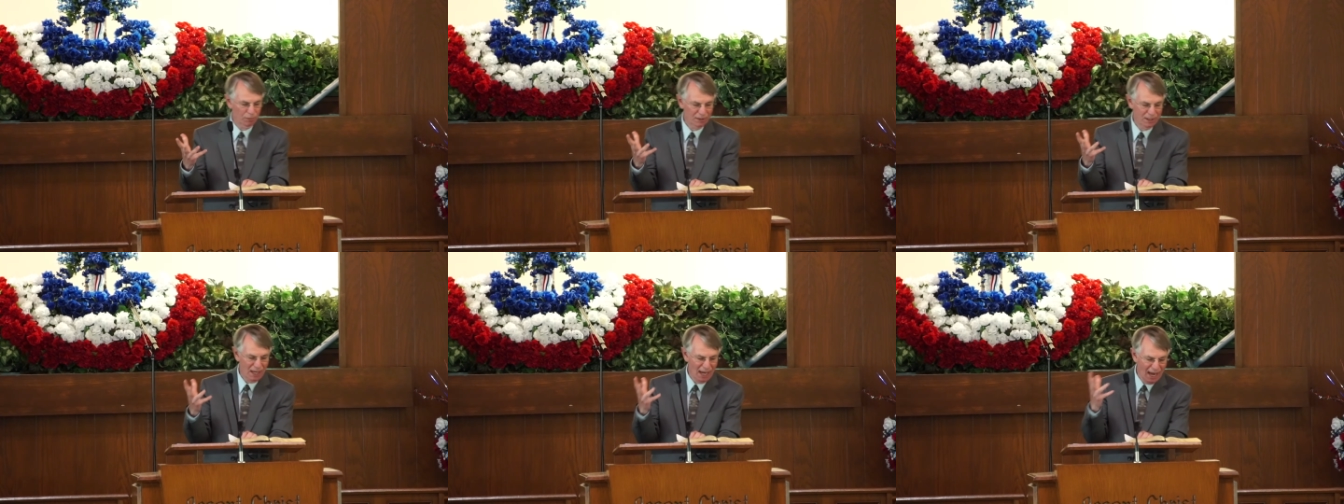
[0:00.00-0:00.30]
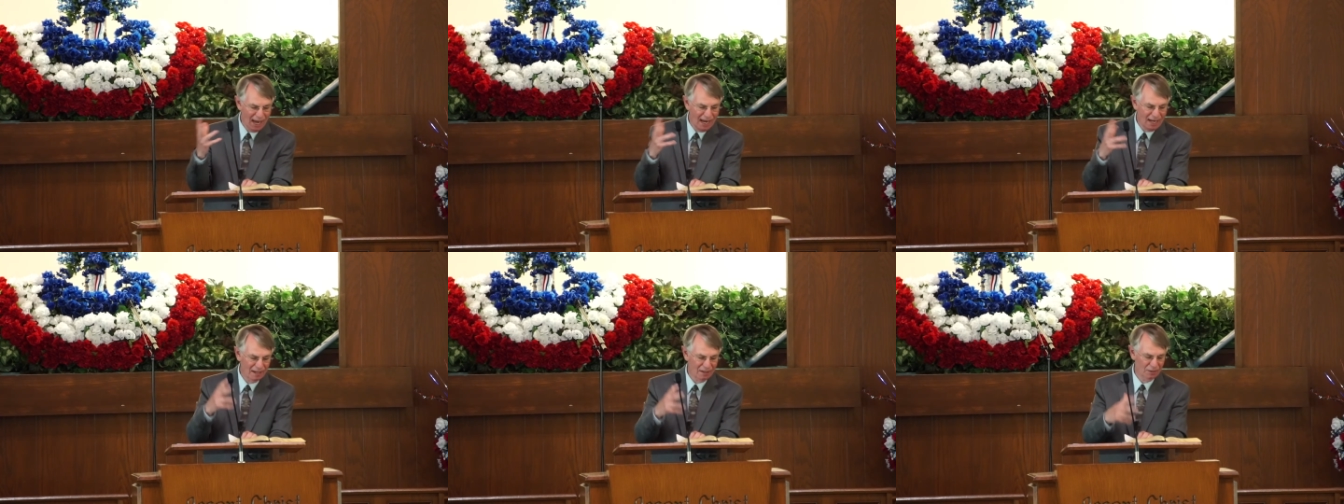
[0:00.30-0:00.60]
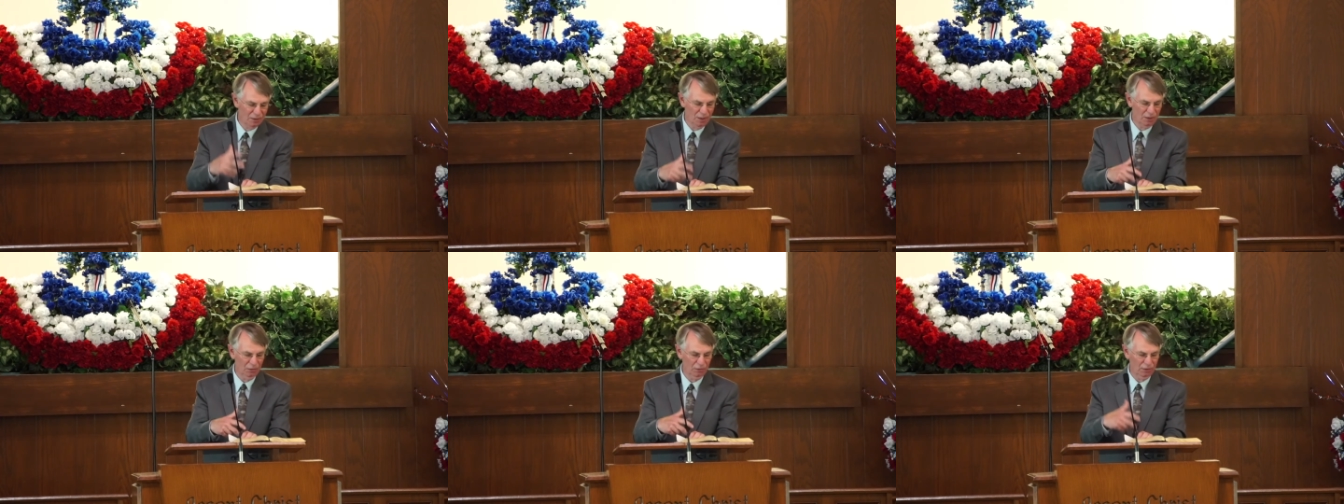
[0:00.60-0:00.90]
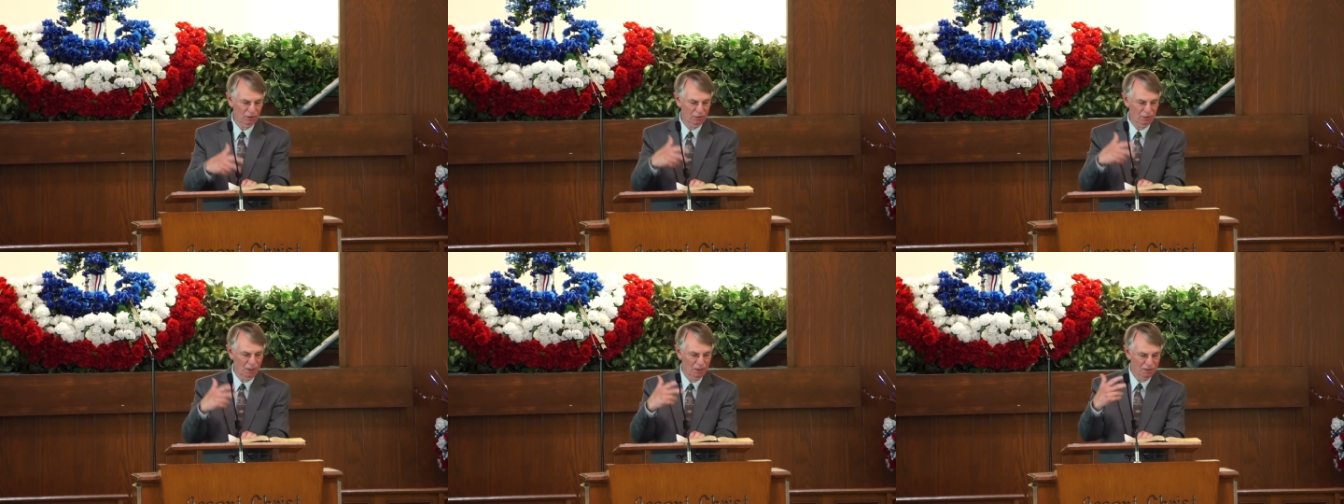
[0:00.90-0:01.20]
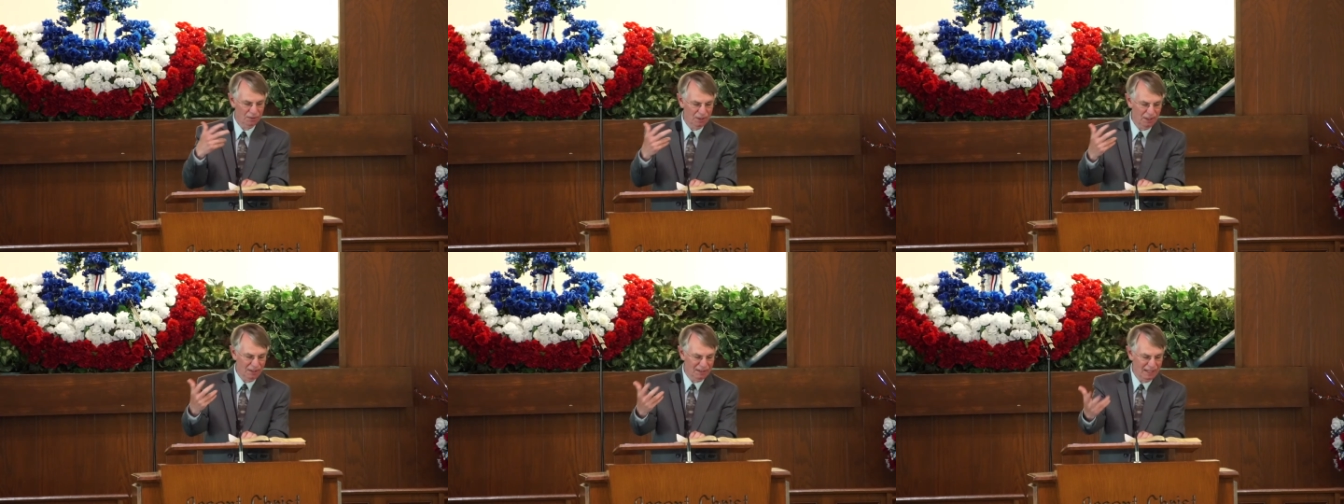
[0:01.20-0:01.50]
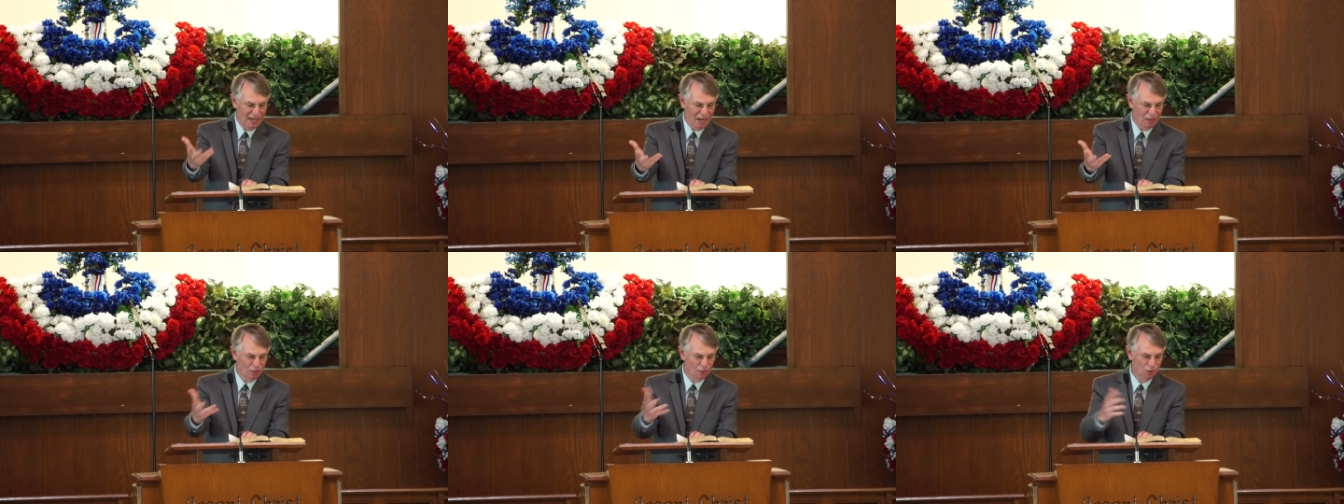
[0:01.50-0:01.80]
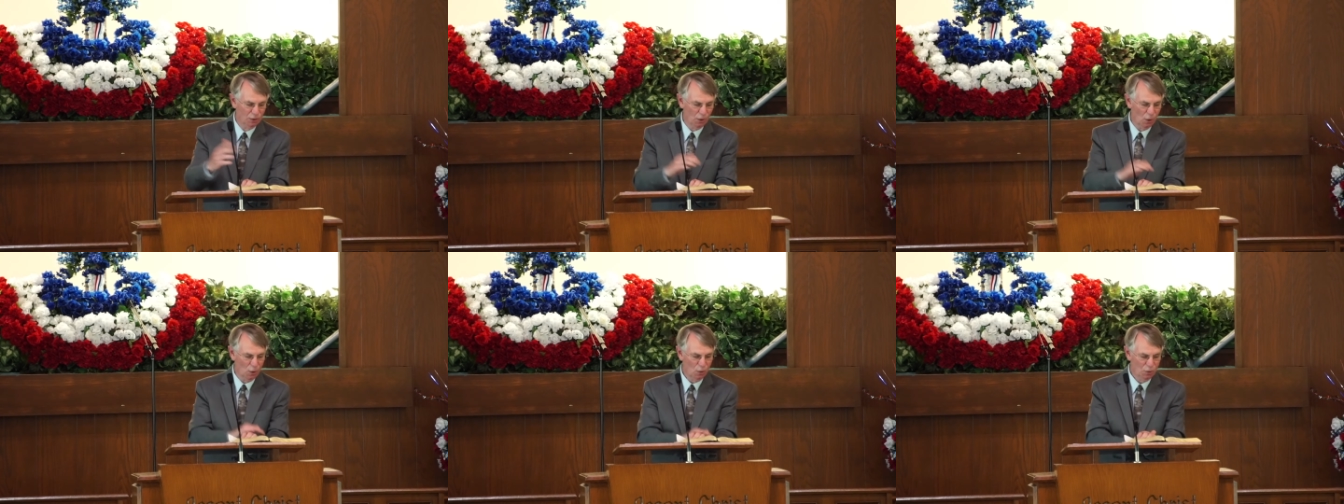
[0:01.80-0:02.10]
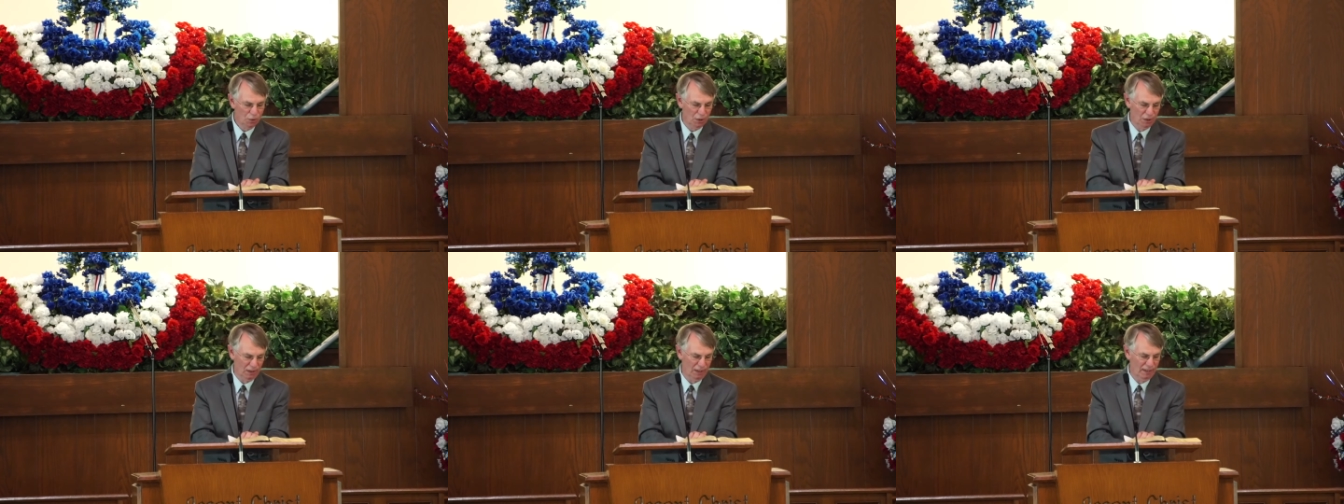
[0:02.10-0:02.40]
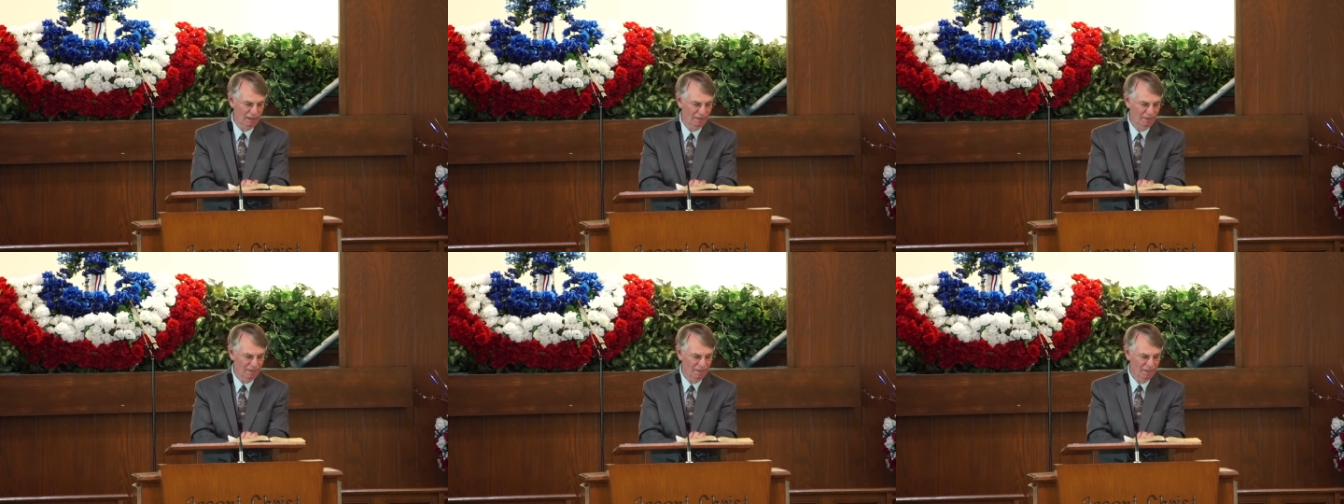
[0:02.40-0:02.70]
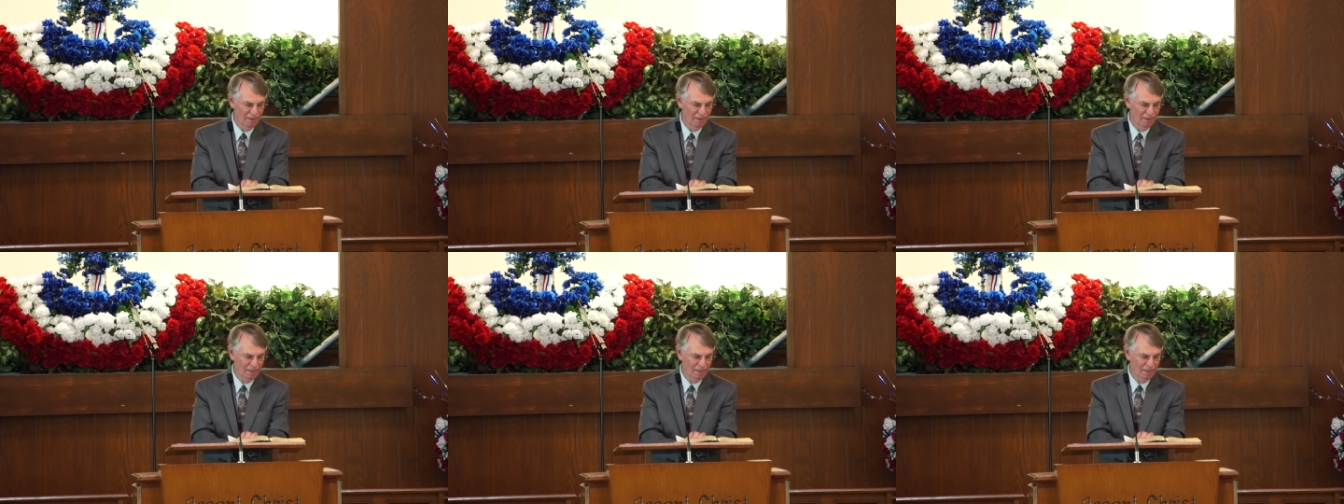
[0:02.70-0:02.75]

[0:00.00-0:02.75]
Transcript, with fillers: take just to sit down socially.